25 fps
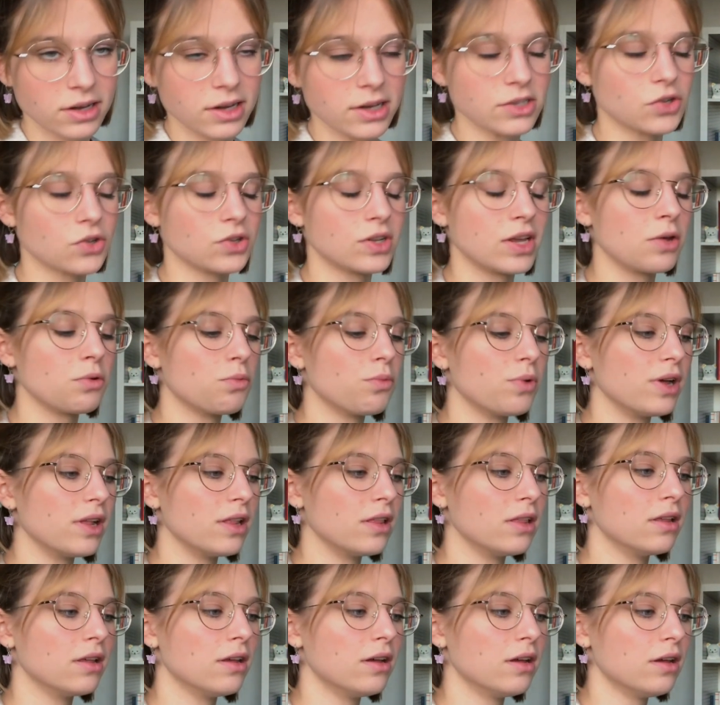So they
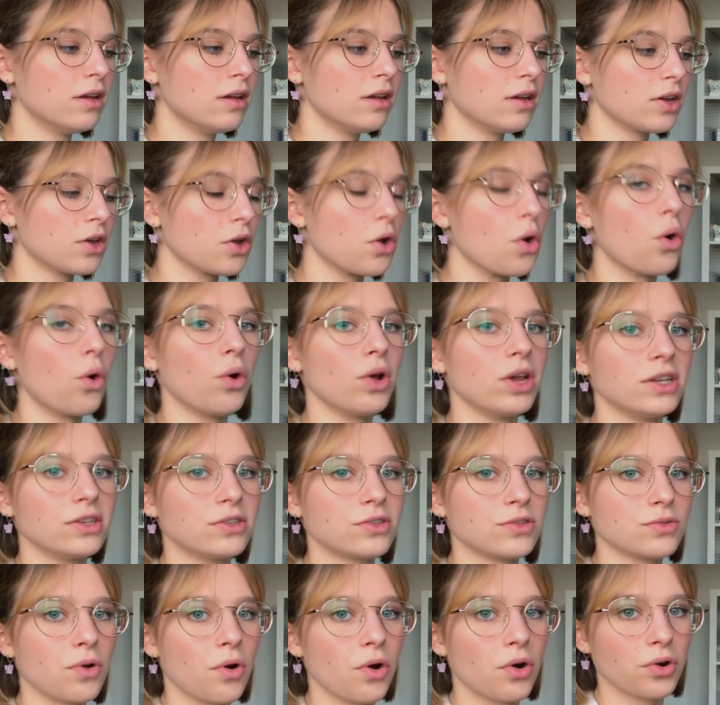will go
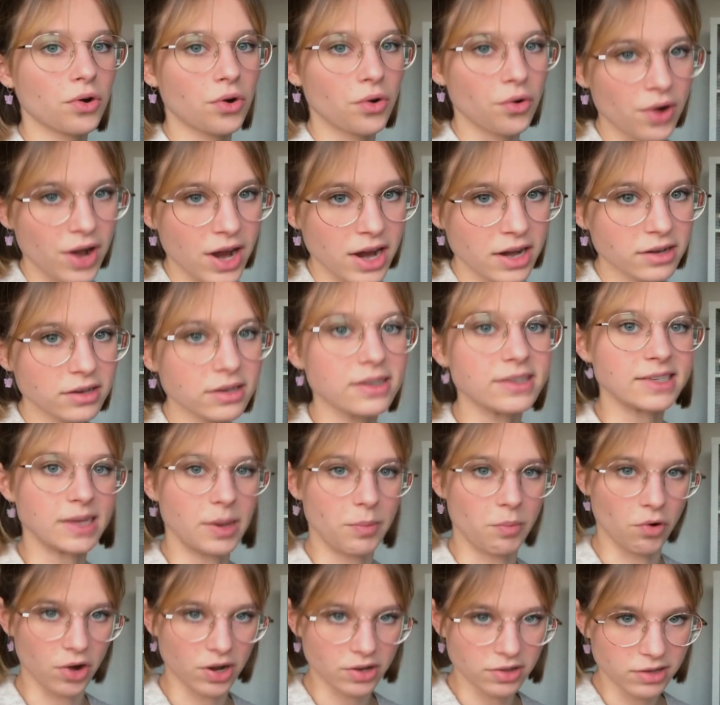into Orgorain
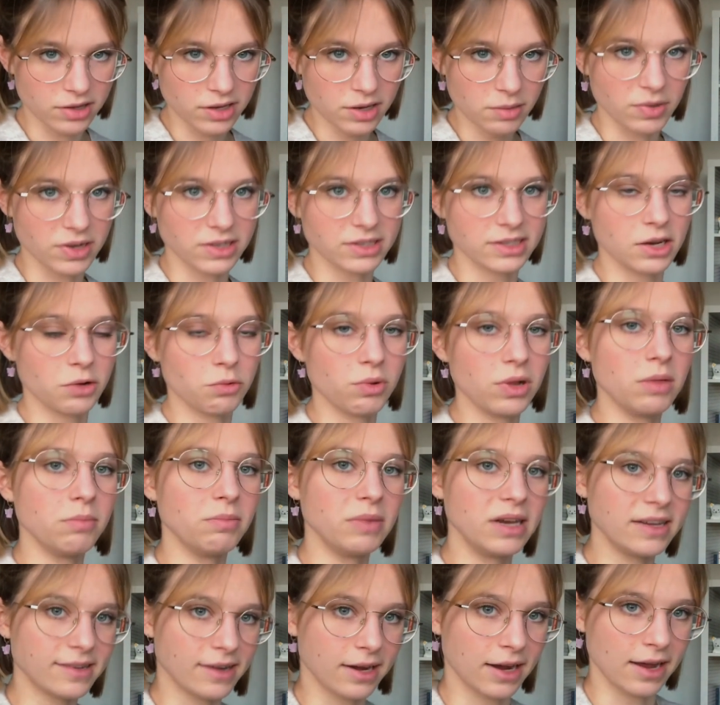separately, but they will
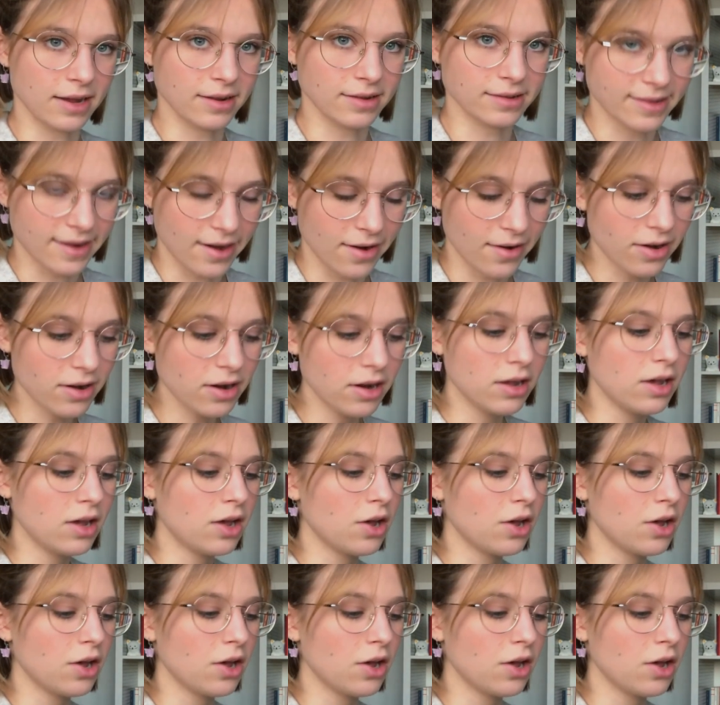meet again there,